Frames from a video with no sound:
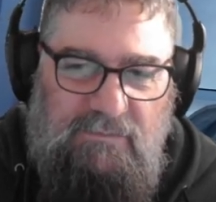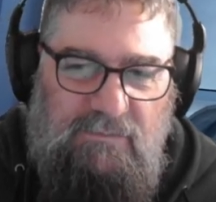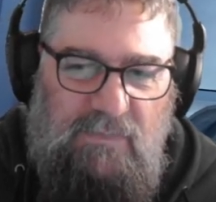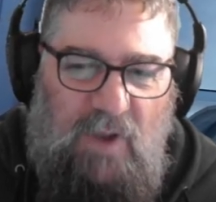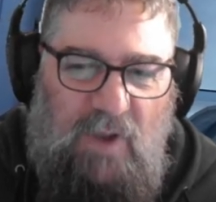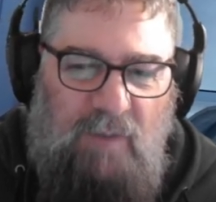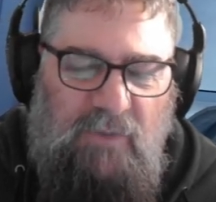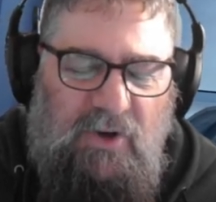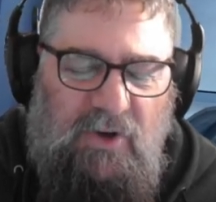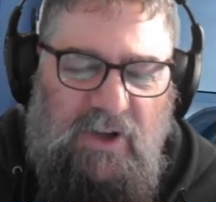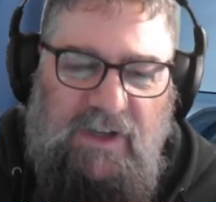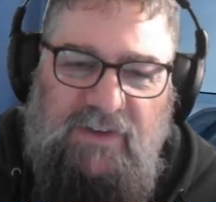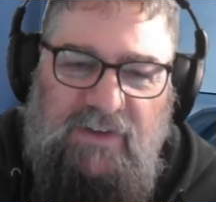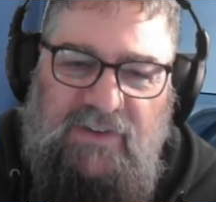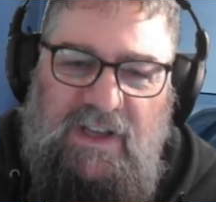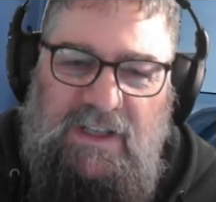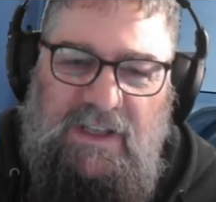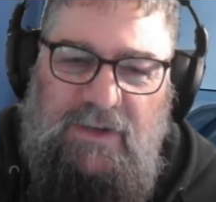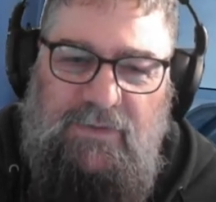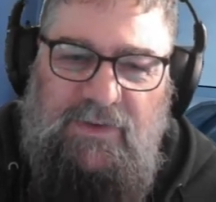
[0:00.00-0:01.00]
I'm not going to
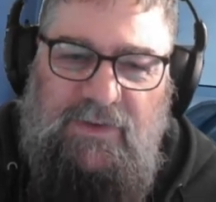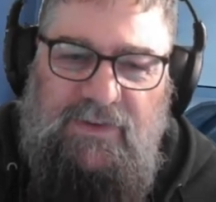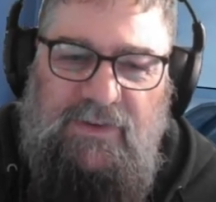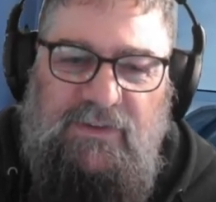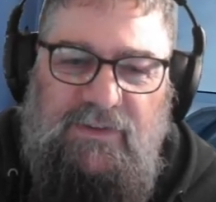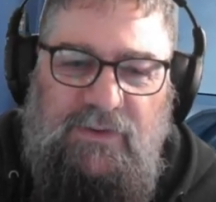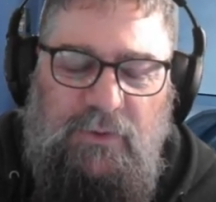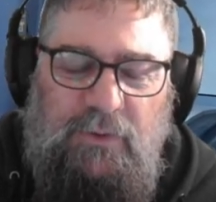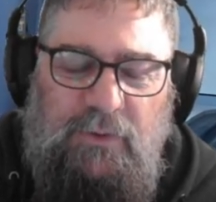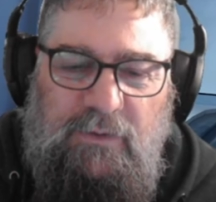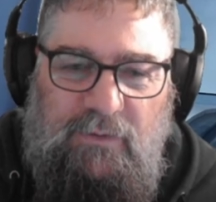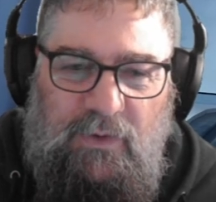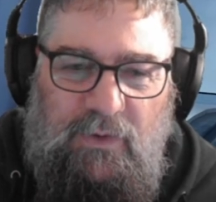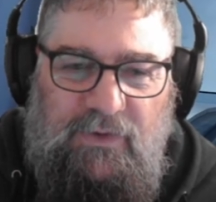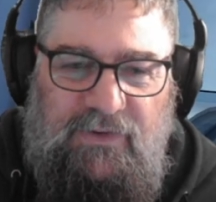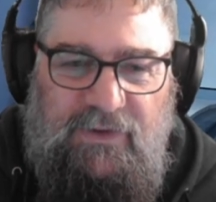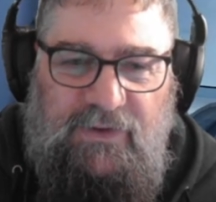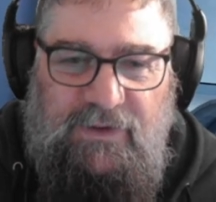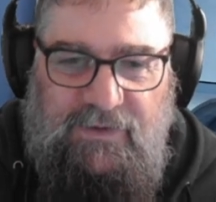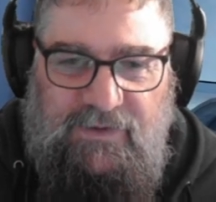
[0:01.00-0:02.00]
tell you this is
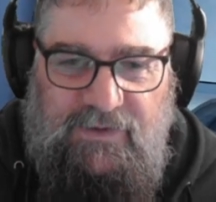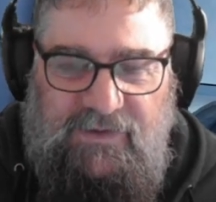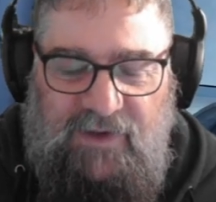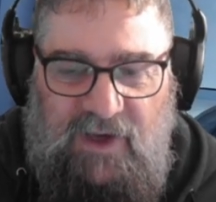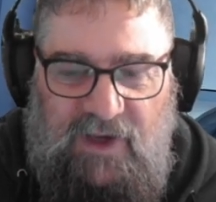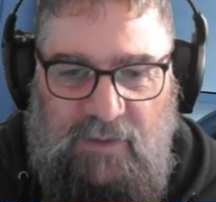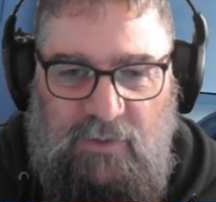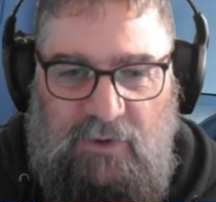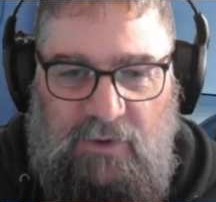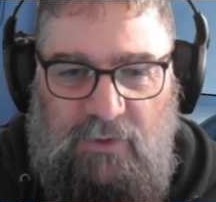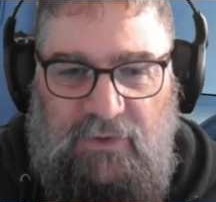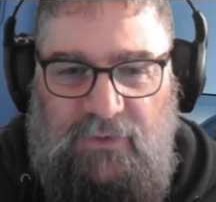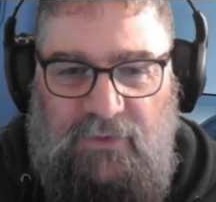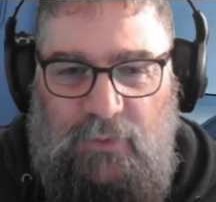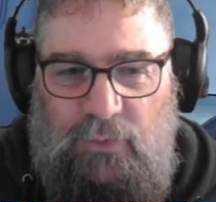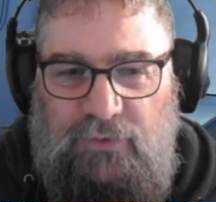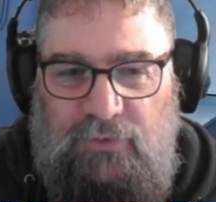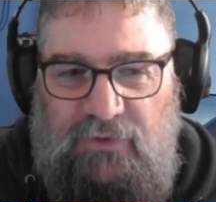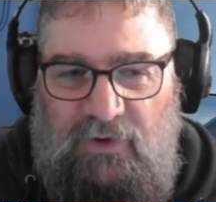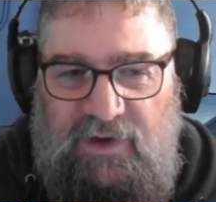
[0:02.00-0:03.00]
universally the same across
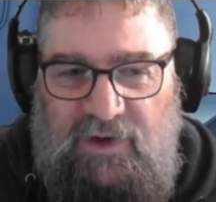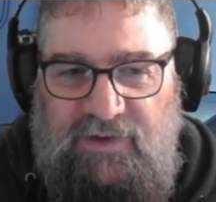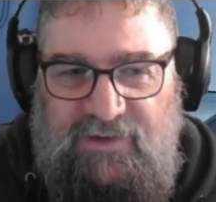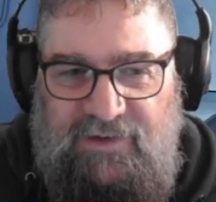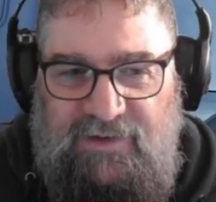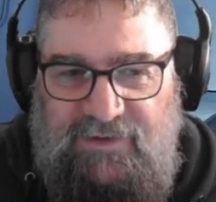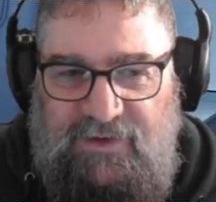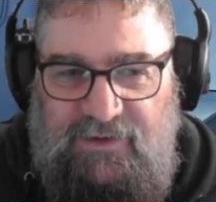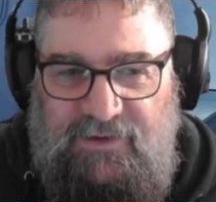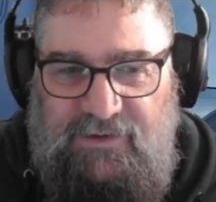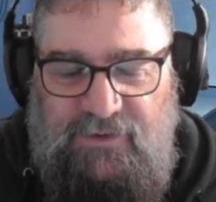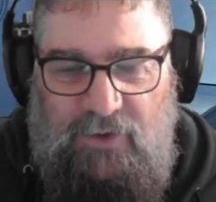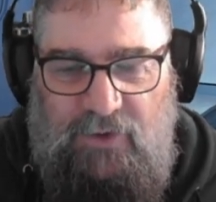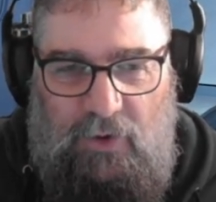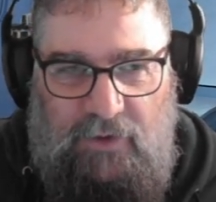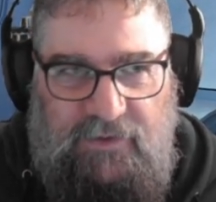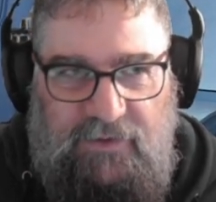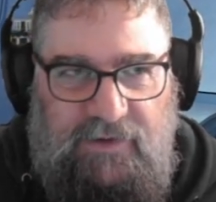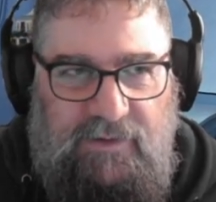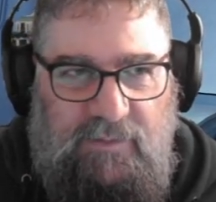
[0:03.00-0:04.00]
all trains because it's
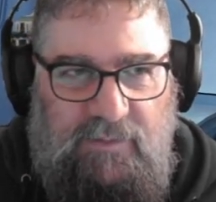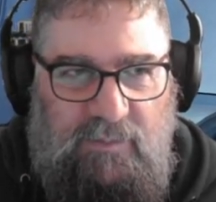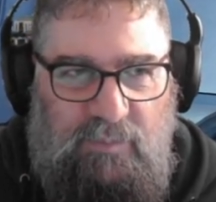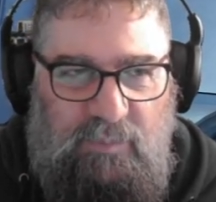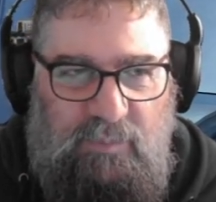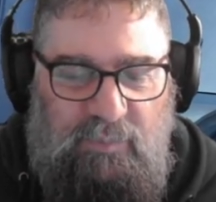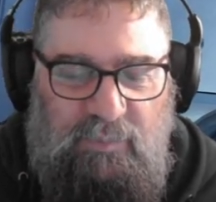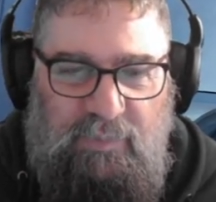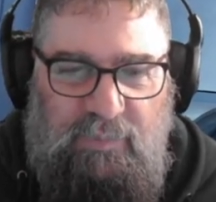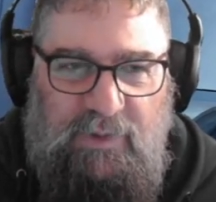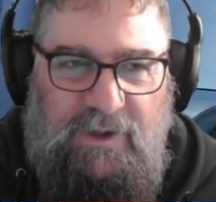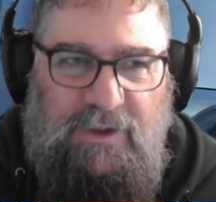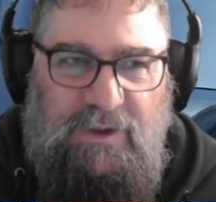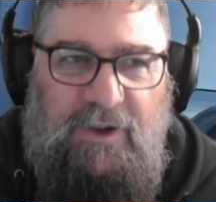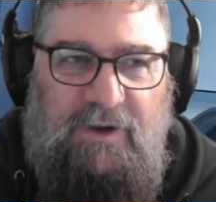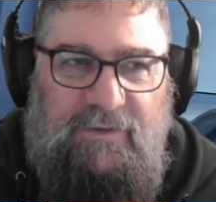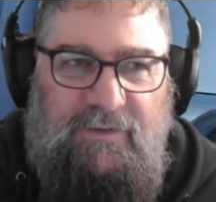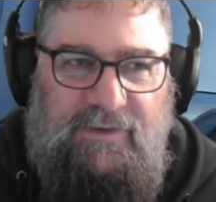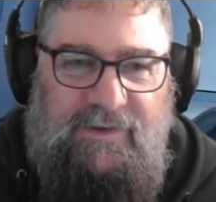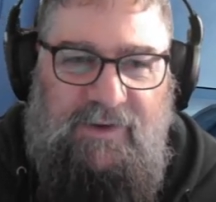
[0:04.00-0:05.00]
not. But a
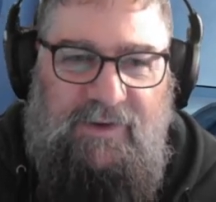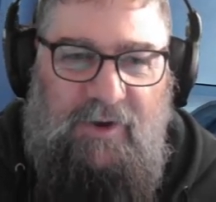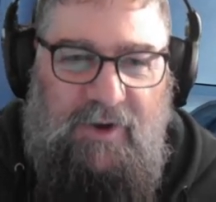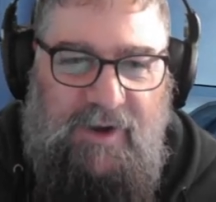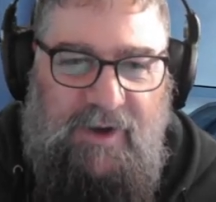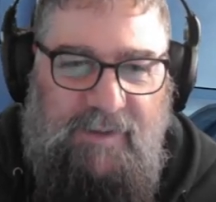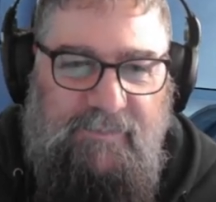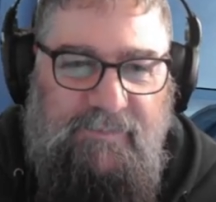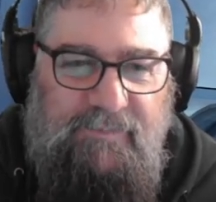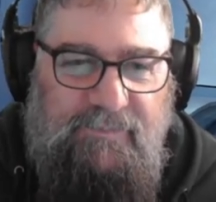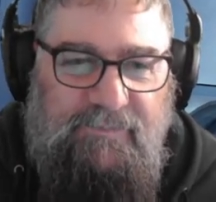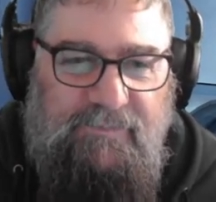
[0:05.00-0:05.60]
lot of the time,